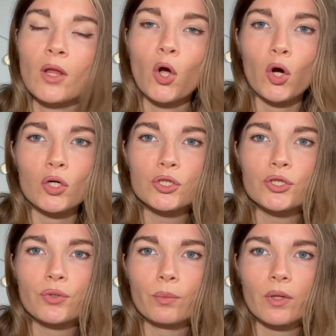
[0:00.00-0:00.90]
harsh
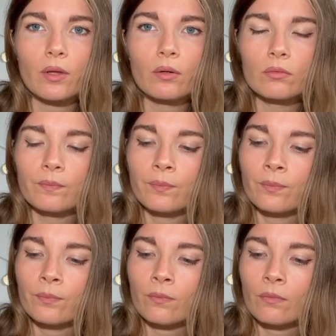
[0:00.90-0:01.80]
with you,
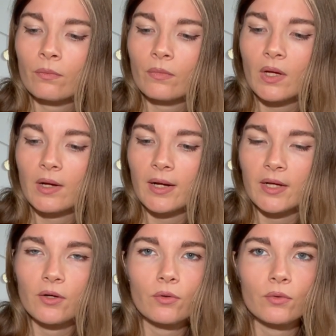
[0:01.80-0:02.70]

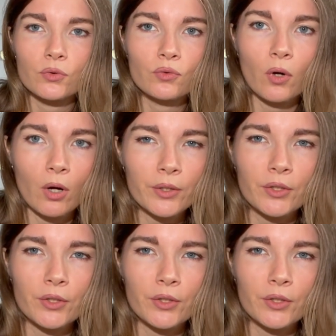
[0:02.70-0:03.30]
like go too hard,